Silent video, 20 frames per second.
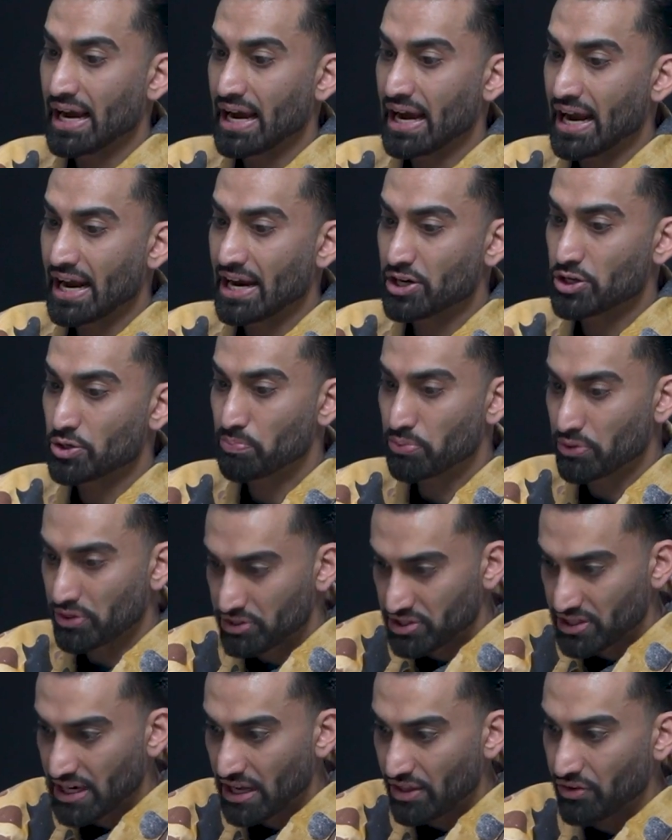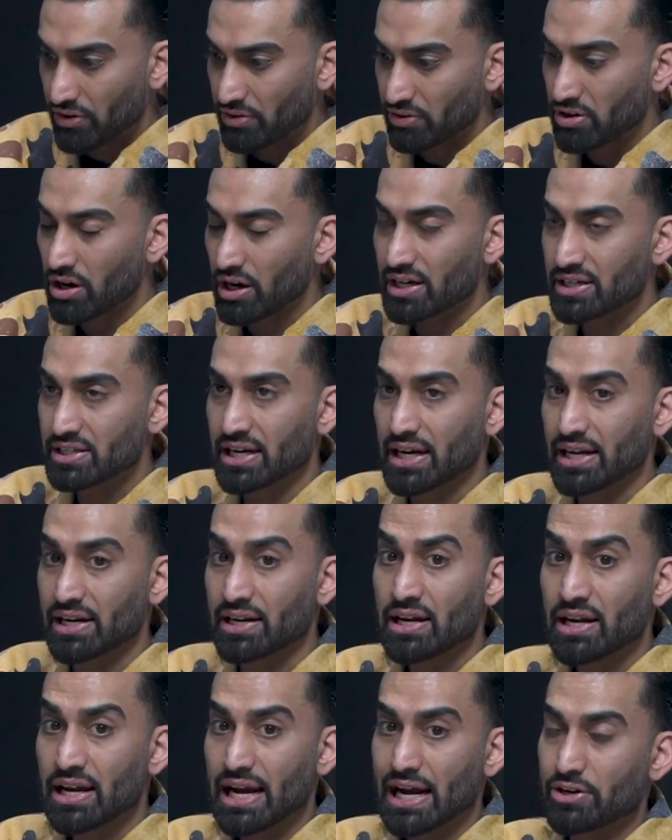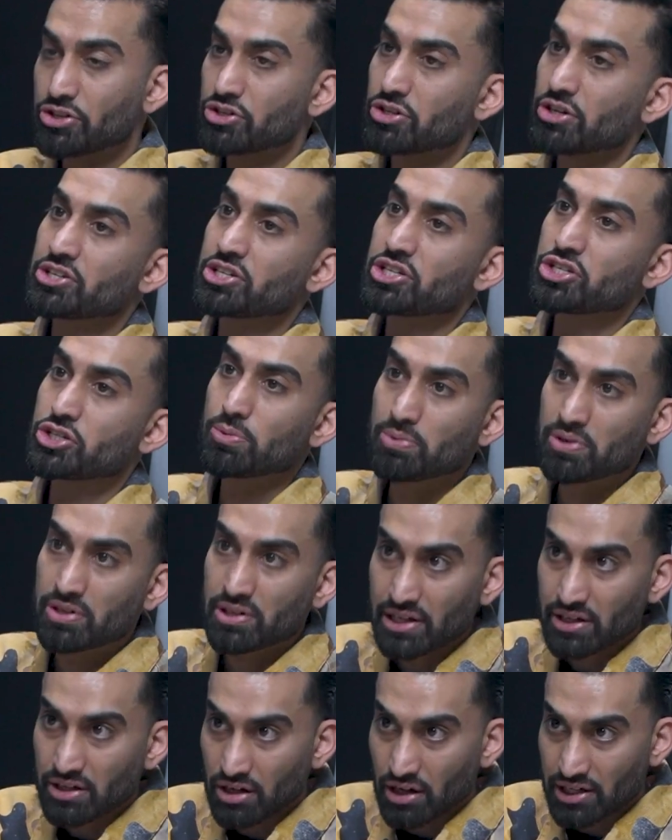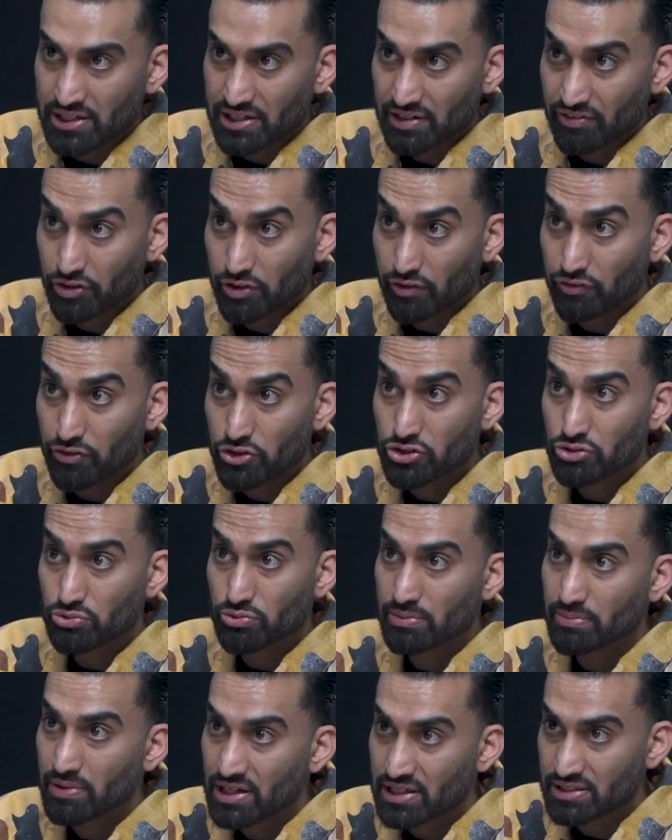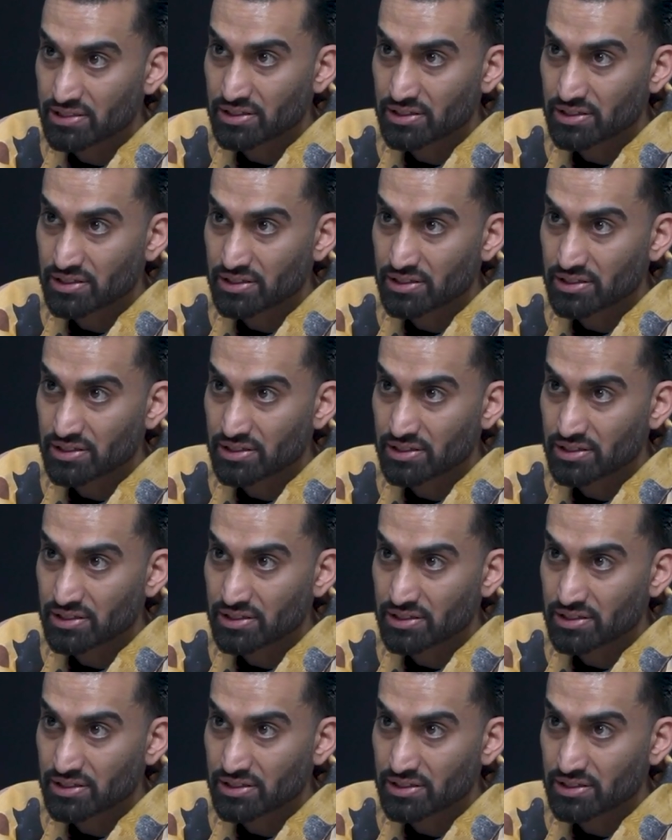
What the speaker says: And you put together content and you start distributing that content for the first 3 months.